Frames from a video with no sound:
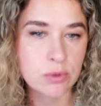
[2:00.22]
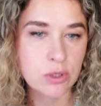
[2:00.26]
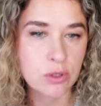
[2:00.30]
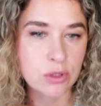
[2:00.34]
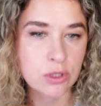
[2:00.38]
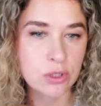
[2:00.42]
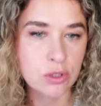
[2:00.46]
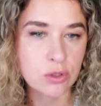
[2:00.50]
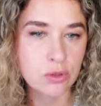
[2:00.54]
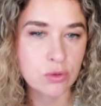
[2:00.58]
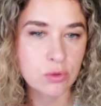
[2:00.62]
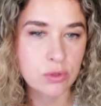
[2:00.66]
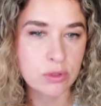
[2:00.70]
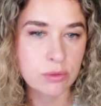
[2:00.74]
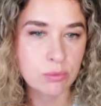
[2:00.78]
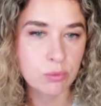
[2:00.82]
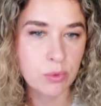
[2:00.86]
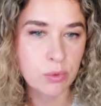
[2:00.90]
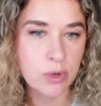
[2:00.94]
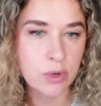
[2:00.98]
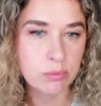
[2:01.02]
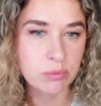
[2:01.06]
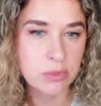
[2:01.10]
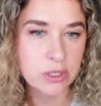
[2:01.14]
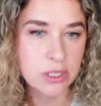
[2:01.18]
we're going to do
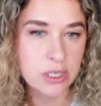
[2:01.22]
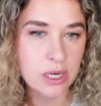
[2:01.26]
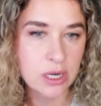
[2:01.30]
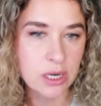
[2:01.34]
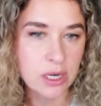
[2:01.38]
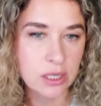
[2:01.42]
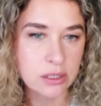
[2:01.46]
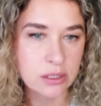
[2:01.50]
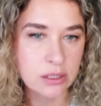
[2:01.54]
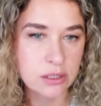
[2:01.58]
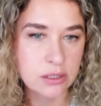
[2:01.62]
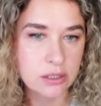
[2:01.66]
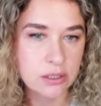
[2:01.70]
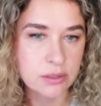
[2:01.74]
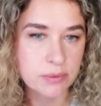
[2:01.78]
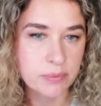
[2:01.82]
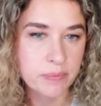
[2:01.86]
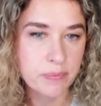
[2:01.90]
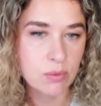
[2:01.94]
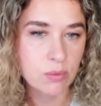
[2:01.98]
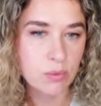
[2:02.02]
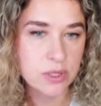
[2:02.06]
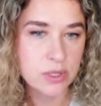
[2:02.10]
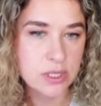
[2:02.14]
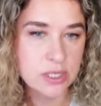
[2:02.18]
one big island
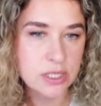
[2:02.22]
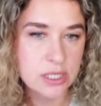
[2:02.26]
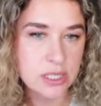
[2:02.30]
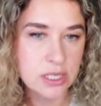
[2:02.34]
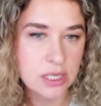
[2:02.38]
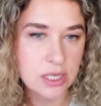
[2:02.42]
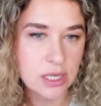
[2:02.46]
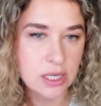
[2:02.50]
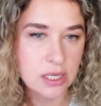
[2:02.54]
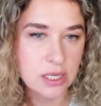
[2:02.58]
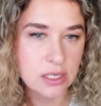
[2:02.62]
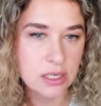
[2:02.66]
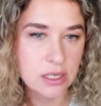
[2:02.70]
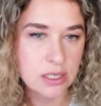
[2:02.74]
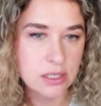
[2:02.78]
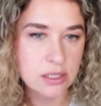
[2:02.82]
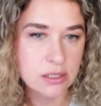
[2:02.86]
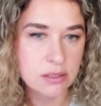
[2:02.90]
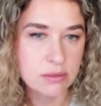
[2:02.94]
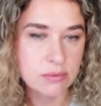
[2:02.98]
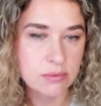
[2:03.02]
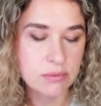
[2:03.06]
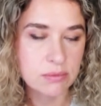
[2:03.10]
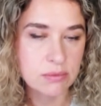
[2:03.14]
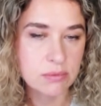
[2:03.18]
with a sink in
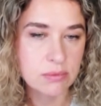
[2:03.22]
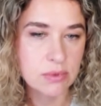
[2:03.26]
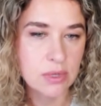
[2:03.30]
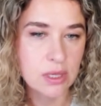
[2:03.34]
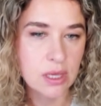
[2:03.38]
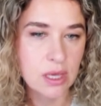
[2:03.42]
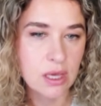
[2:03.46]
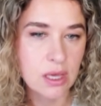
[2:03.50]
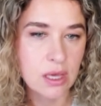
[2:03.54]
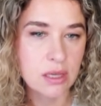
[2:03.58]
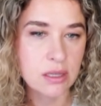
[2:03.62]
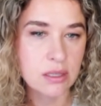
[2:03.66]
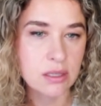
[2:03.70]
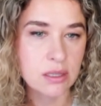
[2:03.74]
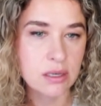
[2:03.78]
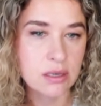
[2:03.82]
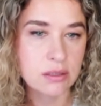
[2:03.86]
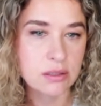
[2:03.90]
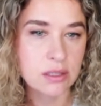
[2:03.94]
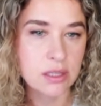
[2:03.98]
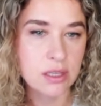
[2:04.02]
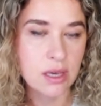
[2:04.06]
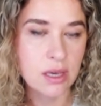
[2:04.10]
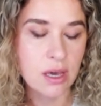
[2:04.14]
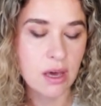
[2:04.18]
it.
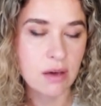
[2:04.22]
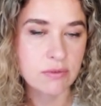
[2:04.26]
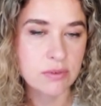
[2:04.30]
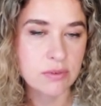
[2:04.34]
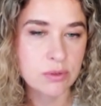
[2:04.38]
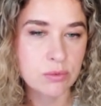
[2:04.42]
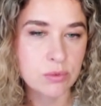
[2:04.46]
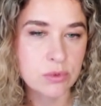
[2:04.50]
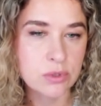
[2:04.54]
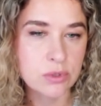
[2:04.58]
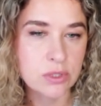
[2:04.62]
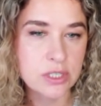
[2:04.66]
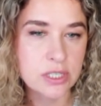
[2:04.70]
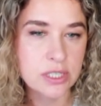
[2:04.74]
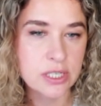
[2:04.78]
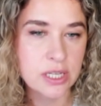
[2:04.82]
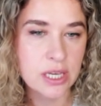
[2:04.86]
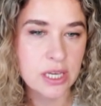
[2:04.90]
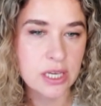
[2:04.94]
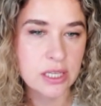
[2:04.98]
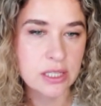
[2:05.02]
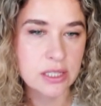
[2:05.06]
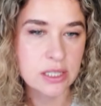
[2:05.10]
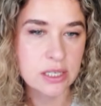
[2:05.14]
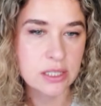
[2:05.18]
The oven will
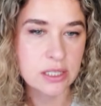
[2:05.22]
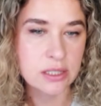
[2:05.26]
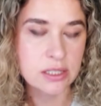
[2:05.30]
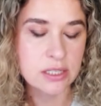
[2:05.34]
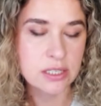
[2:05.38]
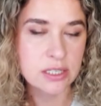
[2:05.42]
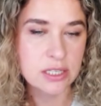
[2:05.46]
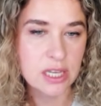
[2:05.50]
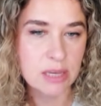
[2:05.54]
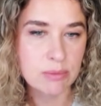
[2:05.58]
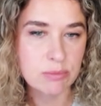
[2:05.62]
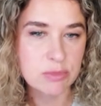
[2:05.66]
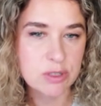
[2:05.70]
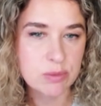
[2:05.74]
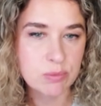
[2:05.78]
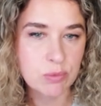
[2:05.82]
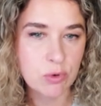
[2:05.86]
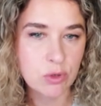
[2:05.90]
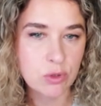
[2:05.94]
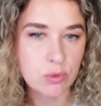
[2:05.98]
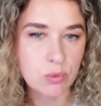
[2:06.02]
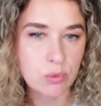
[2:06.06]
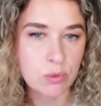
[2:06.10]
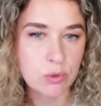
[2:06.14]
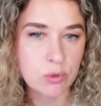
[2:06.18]
stay in the same
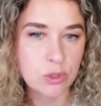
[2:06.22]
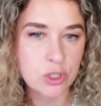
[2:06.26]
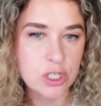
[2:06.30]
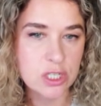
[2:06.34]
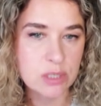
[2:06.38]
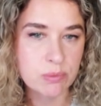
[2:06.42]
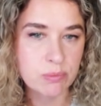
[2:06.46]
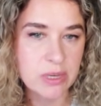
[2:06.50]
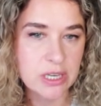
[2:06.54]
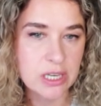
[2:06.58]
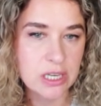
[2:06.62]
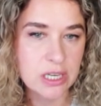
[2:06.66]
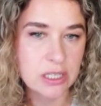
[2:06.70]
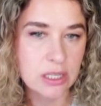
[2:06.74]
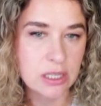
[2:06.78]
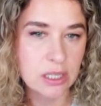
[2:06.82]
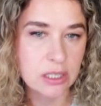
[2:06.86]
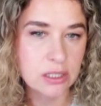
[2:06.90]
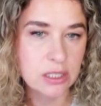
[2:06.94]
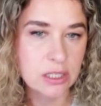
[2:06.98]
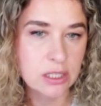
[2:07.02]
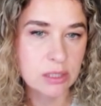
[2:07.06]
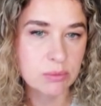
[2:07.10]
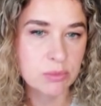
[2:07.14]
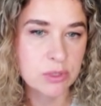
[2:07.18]
spot. We will just make it a
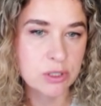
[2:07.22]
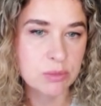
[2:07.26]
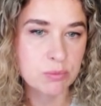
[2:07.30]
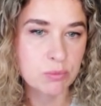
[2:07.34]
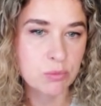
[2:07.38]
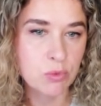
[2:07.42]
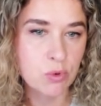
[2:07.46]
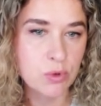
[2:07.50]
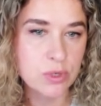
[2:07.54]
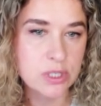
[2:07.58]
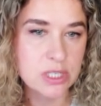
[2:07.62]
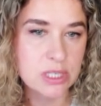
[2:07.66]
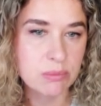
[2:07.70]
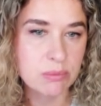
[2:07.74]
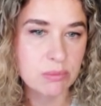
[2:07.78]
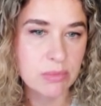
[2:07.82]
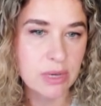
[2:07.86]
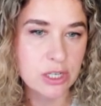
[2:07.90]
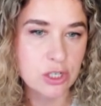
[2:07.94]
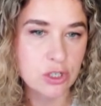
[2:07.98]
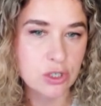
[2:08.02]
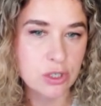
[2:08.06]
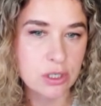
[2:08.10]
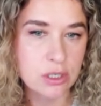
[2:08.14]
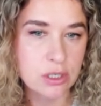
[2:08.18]
little bit more
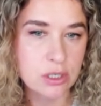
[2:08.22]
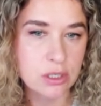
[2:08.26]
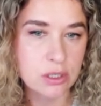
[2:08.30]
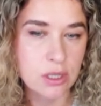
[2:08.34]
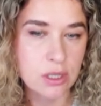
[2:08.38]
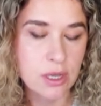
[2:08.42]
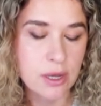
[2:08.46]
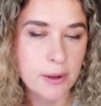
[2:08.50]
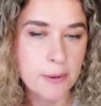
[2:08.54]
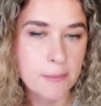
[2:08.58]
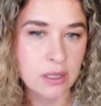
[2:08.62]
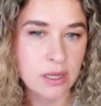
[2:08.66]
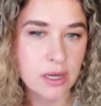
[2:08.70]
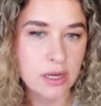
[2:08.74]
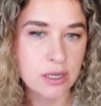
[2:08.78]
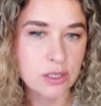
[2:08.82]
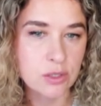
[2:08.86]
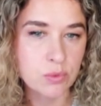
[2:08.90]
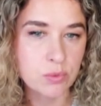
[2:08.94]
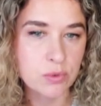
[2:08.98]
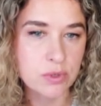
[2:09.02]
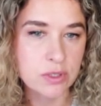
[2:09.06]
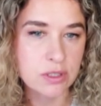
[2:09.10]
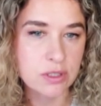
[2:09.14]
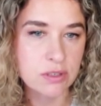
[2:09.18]
symmetrical,
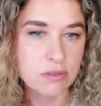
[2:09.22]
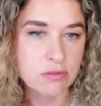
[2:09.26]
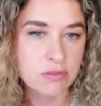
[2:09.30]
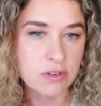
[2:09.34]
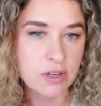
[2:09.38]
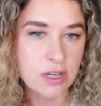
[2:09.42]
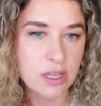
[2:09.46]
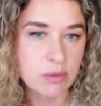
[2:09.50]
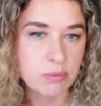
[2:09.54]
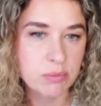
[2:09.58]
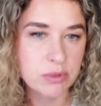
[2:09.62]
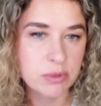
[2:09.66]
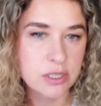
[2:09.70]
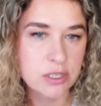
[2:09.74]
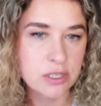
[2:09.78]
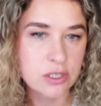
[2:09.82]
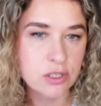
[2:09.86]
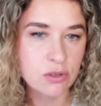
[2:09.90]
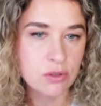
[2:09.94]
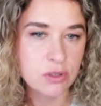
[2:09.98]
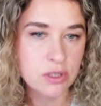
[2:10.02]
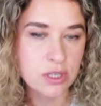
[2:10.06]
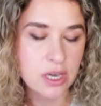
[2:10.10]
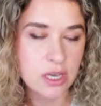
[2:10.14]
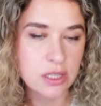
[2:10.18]
aligned with the
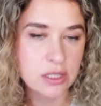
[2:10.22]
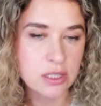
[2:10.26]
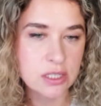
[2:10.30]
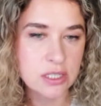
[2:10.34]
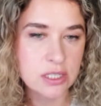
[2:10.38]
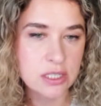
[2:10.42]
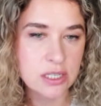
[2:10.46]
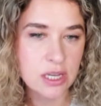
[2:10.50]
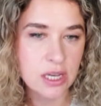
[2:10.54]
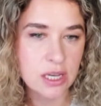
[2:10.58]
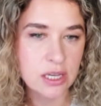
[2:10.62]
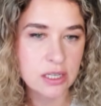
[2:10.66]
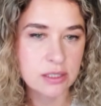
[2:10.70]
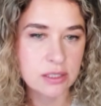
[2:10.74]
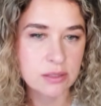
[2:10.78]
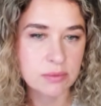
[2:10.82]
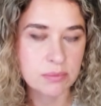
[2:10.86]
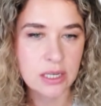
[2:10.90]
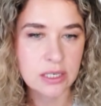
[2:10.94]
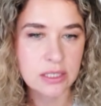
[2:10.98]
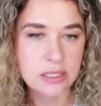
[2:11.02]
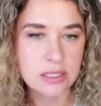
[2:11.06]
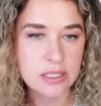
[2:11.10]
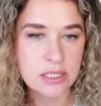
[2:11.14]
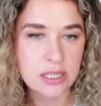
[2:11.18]
fireplace on the other side,
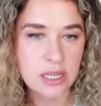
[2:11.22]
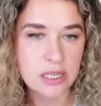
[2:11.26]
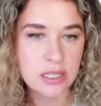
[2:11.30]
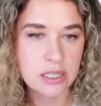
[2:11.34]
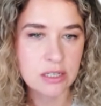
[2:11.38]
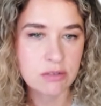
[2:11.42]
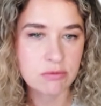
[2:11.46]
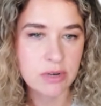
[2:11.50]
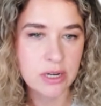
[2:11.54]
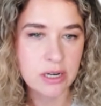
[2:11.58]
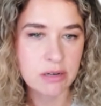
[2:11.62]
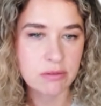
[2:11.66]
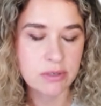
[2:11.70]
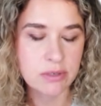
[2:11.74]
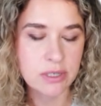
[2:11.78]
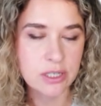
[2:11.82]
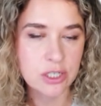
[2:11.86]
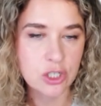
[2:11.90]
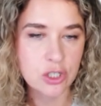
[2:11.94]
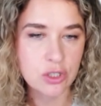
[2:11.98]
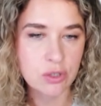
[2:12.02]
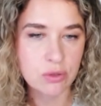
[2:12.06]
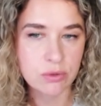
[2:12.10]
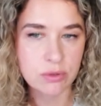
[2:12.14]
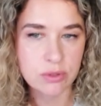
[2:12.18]
and slightly
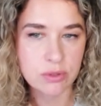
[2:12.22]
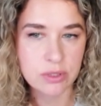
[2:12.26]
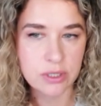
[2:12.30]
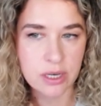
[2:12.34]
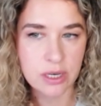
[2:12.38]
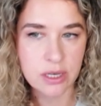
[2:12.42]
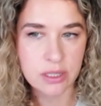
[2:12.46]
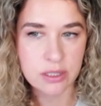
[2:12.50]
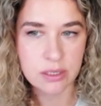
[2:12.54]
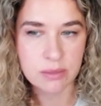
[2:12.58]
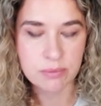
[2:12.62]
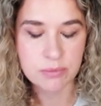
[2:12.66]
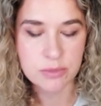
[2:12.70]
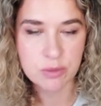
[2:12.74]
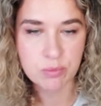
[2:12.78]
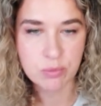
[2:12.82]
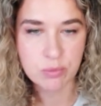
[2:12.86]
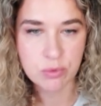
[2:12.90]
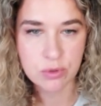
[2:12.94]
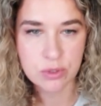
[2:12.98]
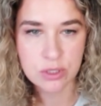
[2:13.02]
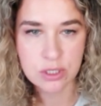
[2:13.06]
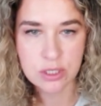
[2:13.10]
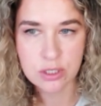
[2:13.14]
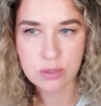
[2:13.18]
rearrange all the other
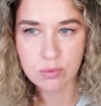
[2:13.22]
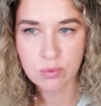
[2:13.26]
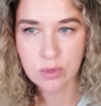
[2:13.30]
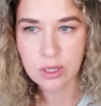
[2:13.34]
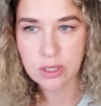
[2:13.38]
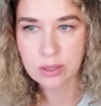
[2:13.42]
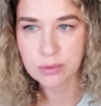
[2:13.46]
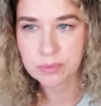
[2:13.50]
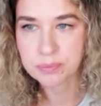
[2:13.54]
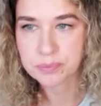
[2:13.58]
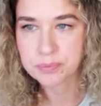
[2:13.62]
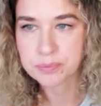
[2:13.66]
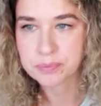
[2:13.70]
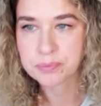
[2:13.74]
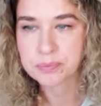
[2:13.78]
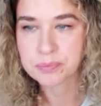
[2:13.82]
spots as well.